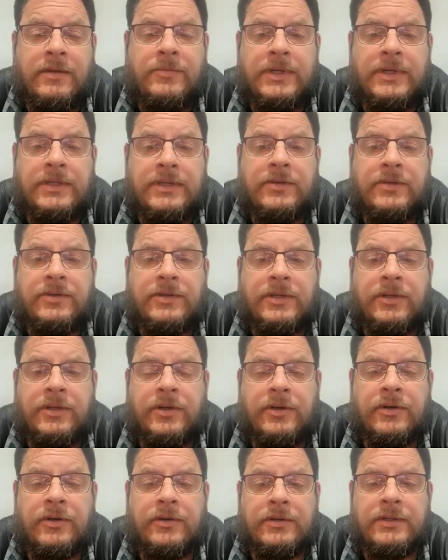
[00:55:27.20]
we continue to
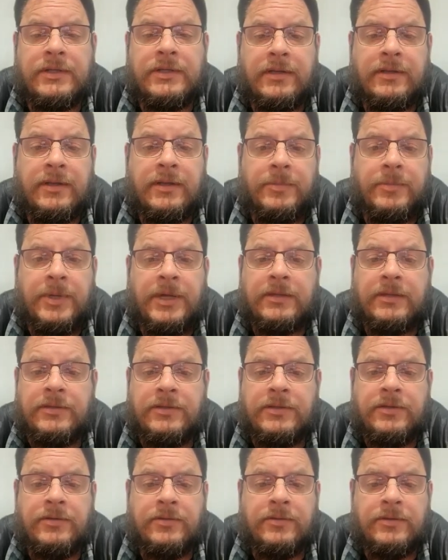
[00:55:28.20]
learn down that path
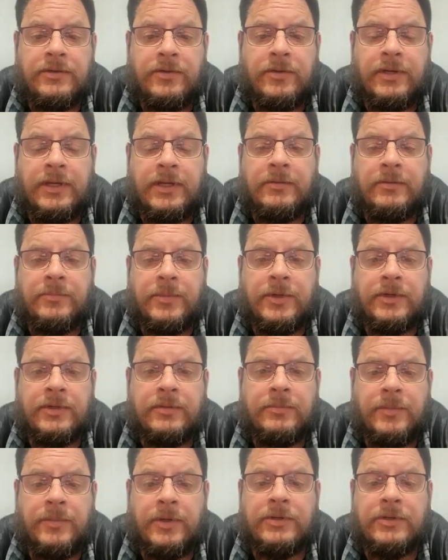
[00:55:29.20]
too. So I like
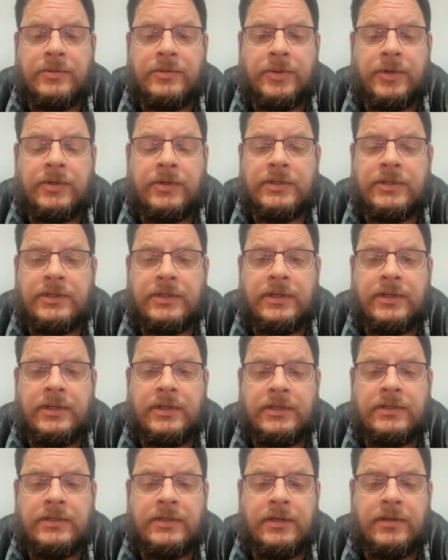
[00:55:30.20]
Mark's approach
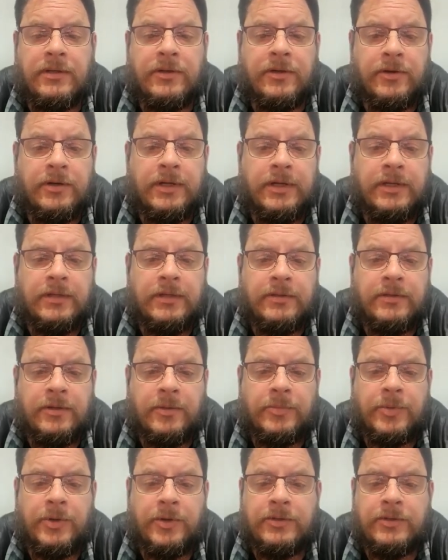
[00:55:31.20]
is a learning
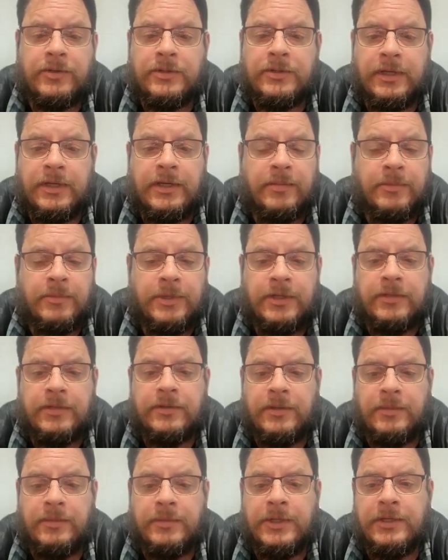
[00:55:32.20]
approach. Like I'm
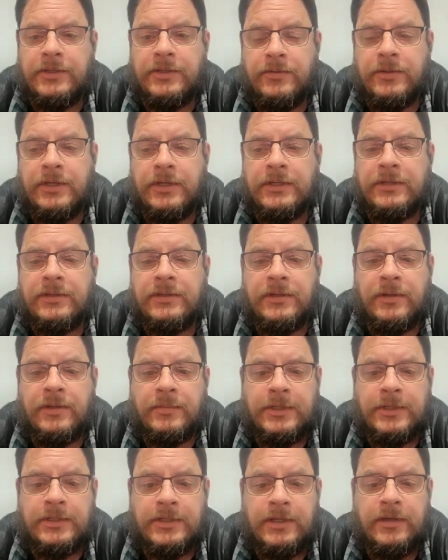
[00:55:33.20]
gonna do this. I'm
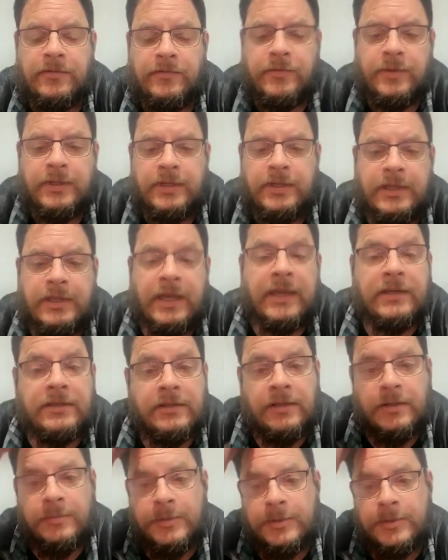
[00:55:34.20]
gonna see if that
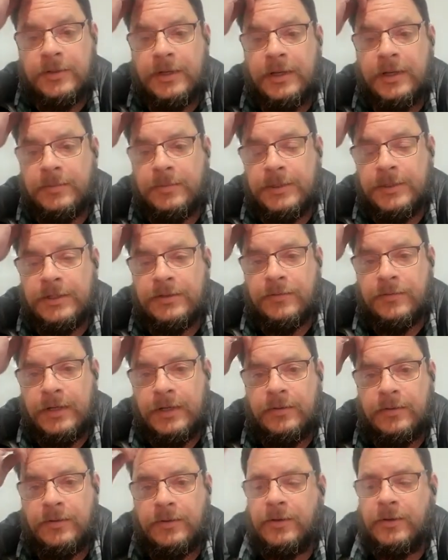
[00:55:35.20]
telemetry helps us
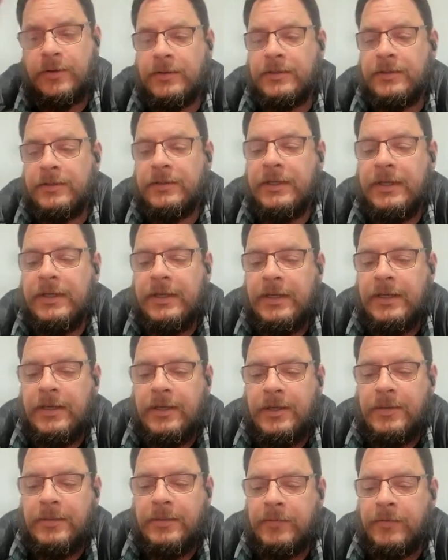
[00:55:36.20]
wrangle costs.
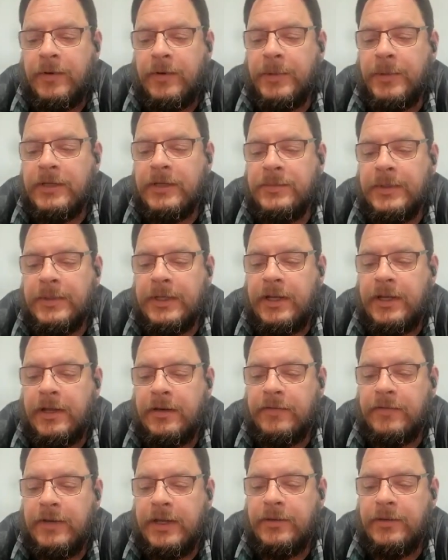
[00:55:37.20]
It reminds me a lot
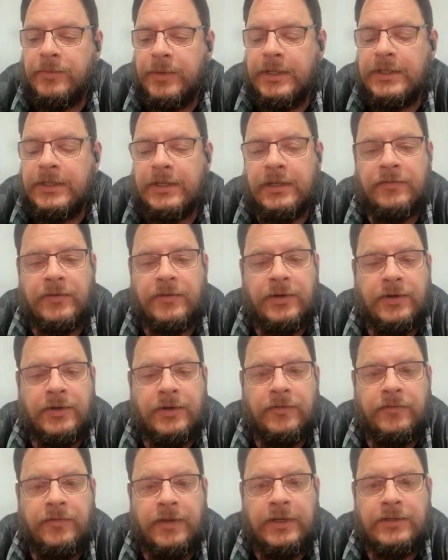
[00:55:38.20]
of like we deliver a
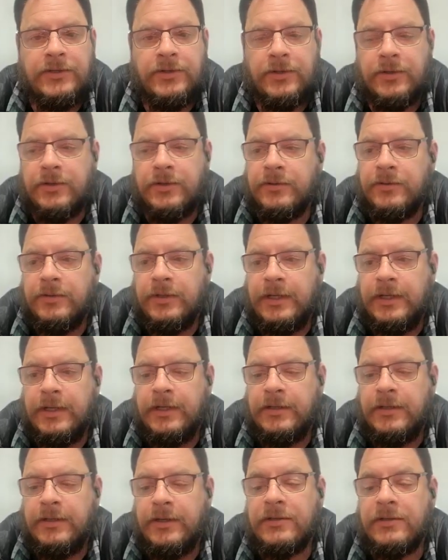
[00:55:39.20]
new feature
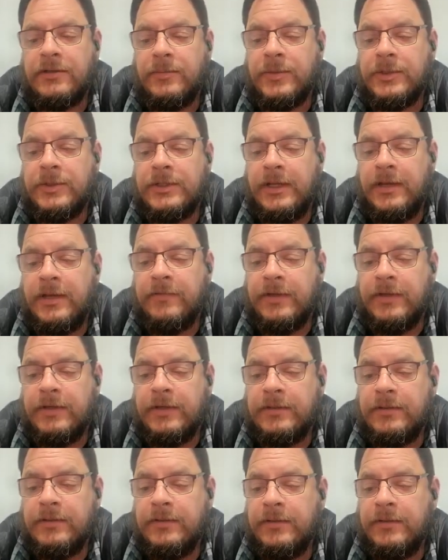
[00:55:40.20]
and customers love it,